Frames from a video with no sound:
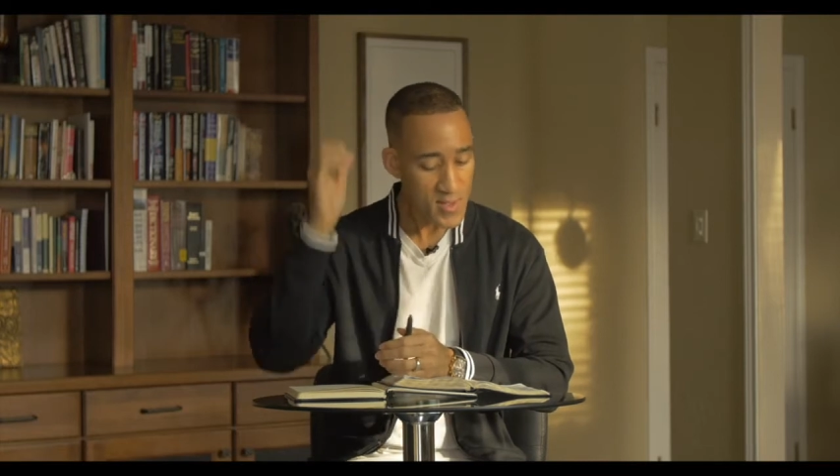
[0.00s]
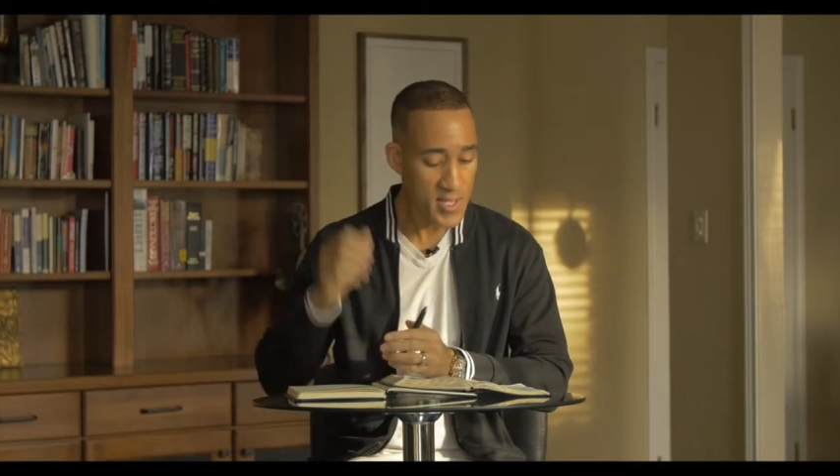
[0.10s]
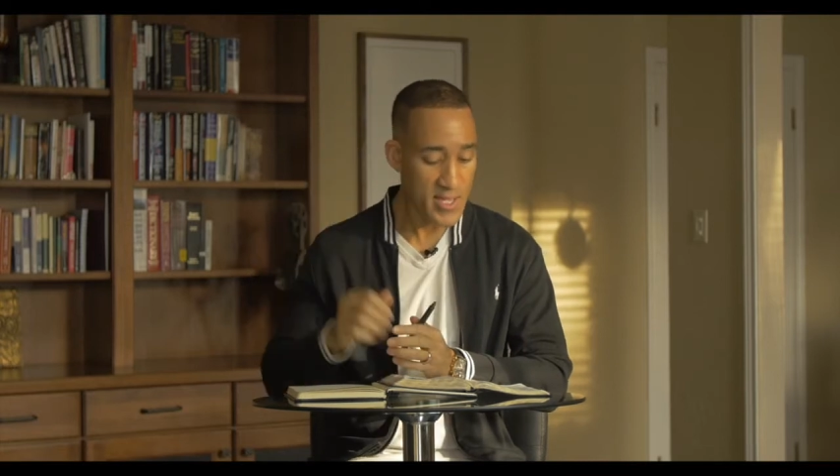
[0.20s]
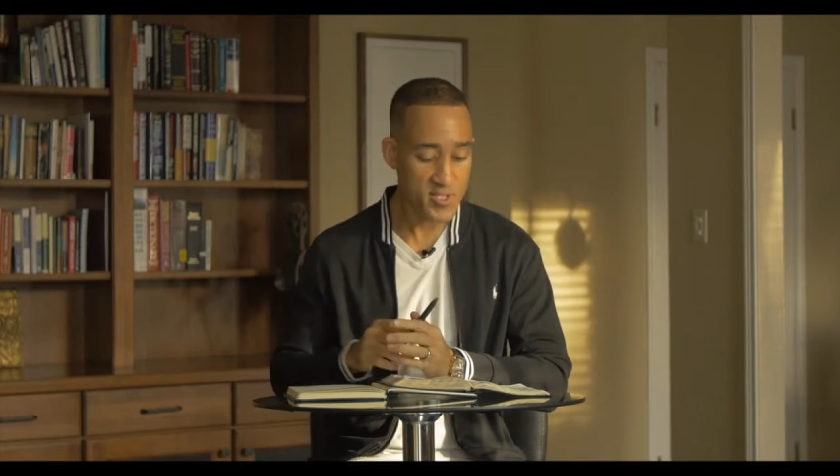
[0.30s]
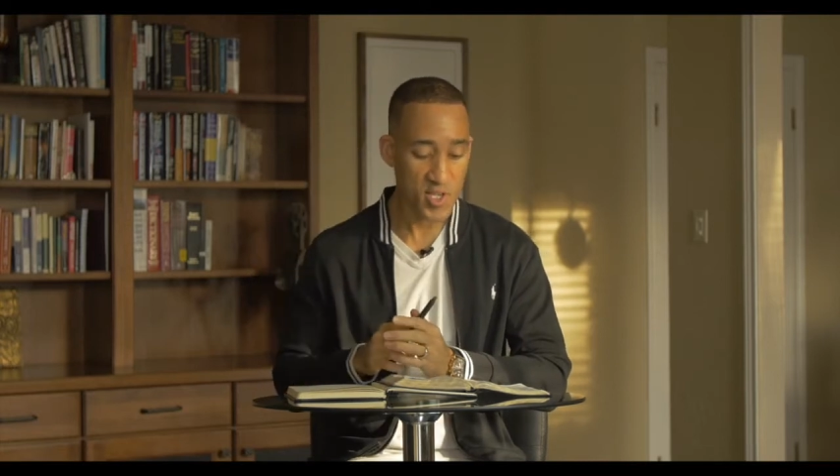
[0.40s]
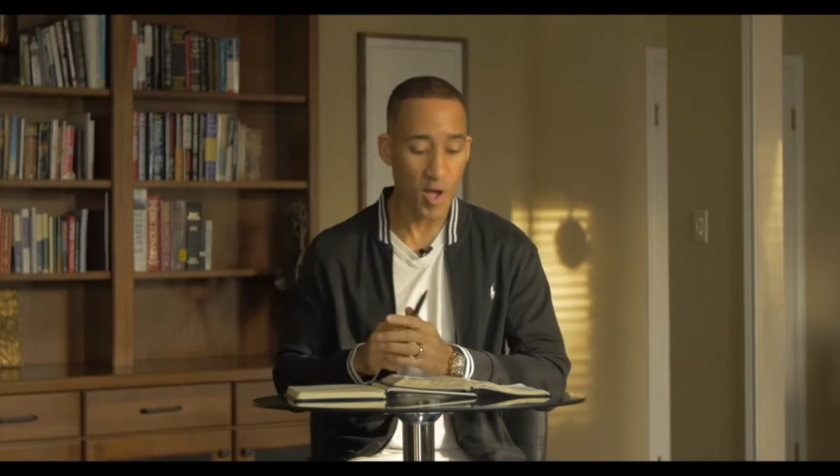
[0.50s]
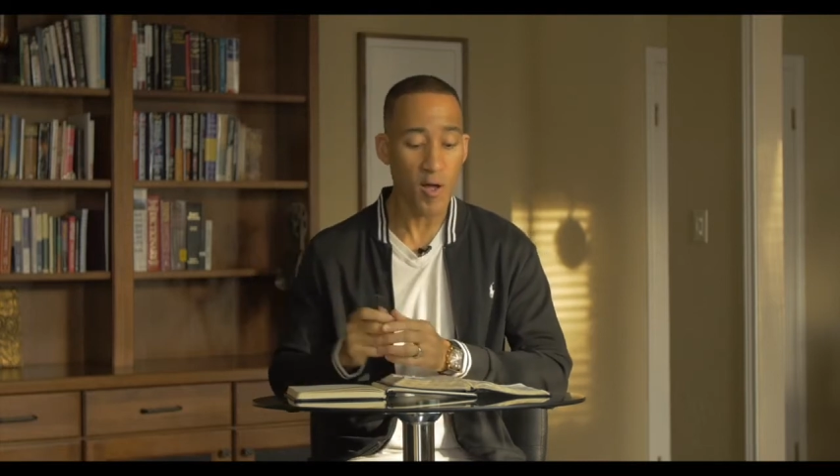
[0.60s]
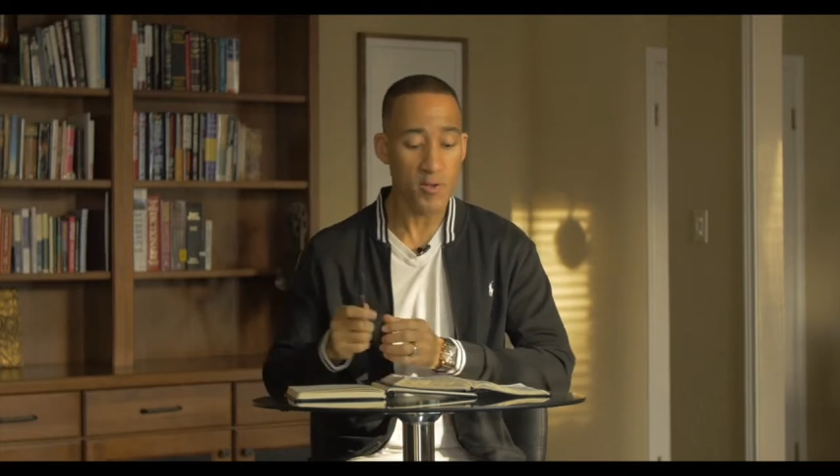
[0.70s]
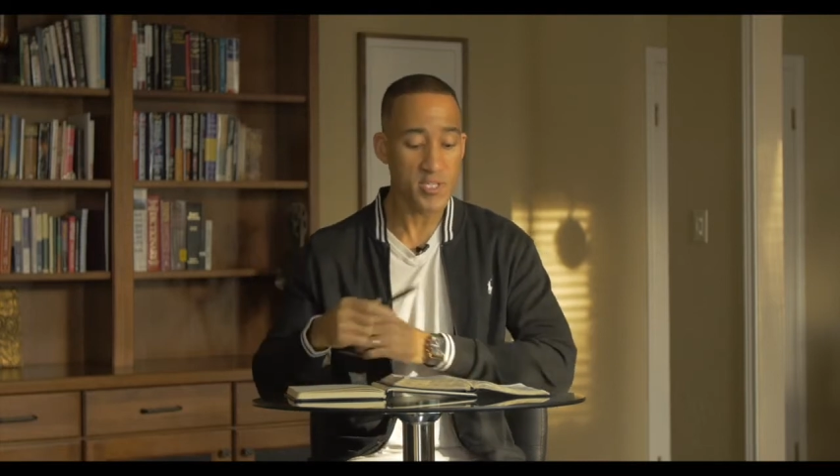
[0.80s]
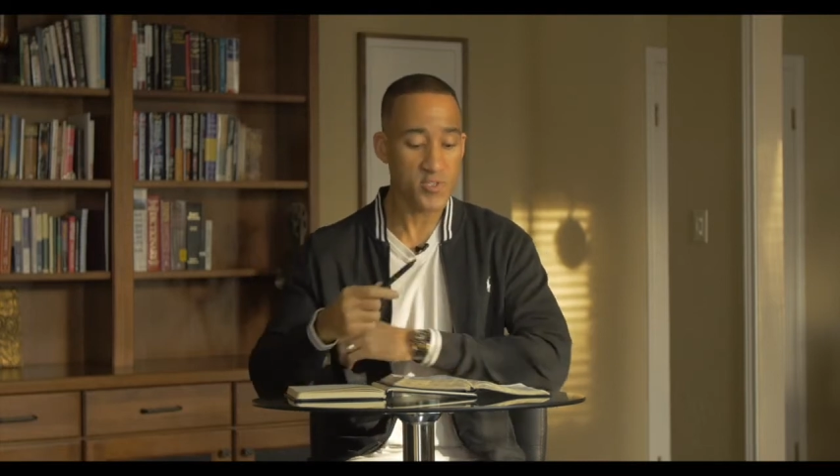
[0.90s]
is
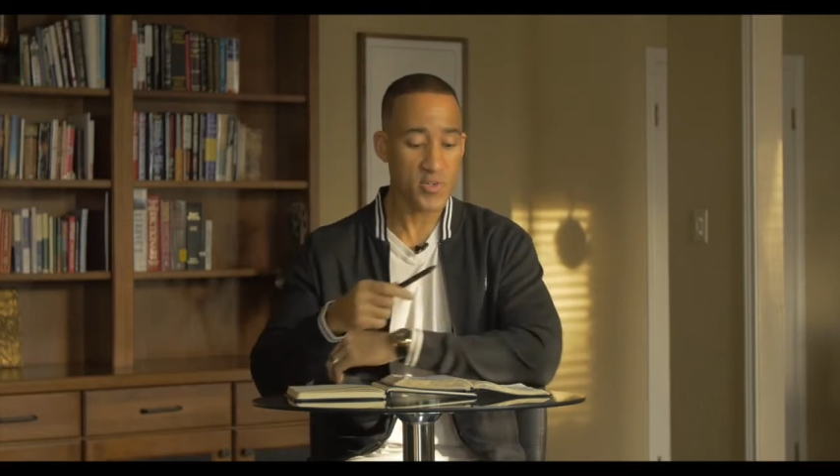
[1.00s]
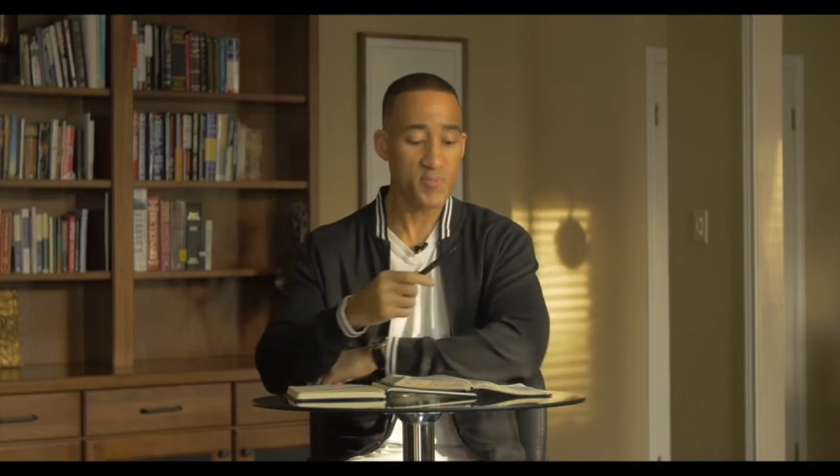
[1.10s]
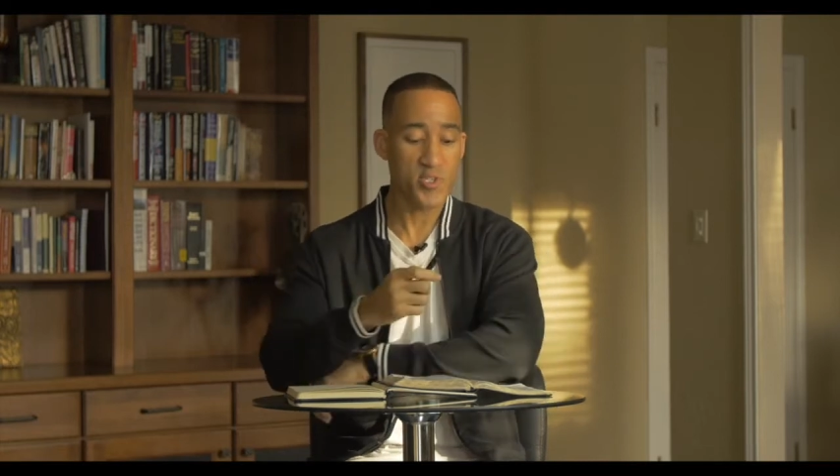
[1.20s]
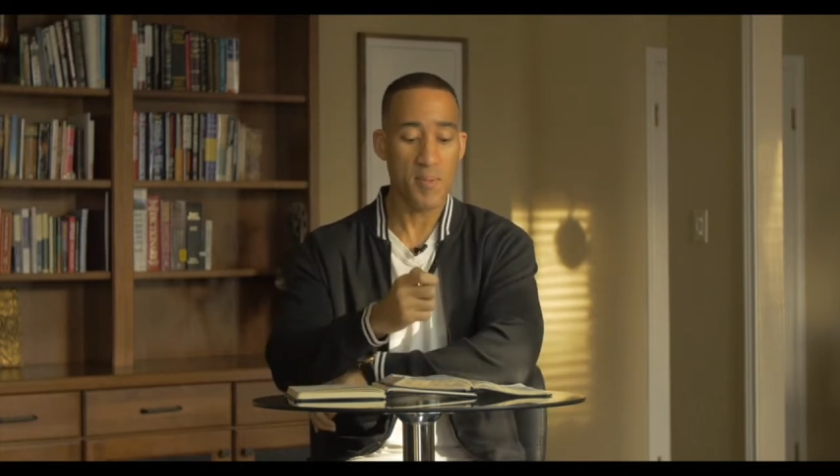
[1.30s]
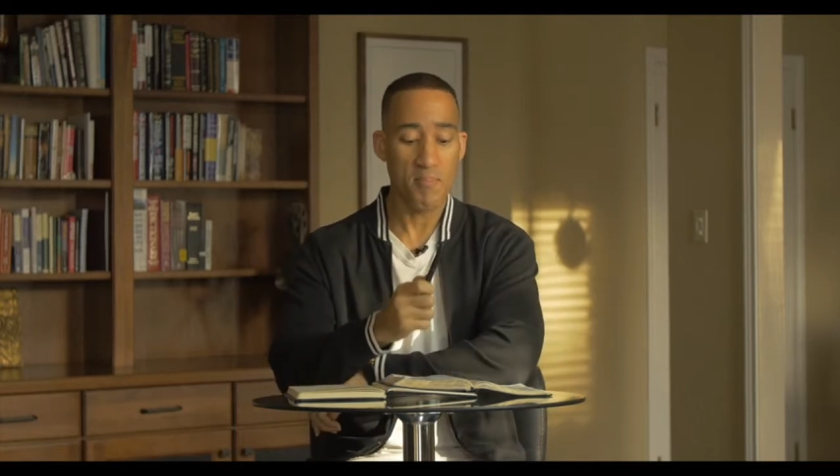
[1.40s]
called in Scripture a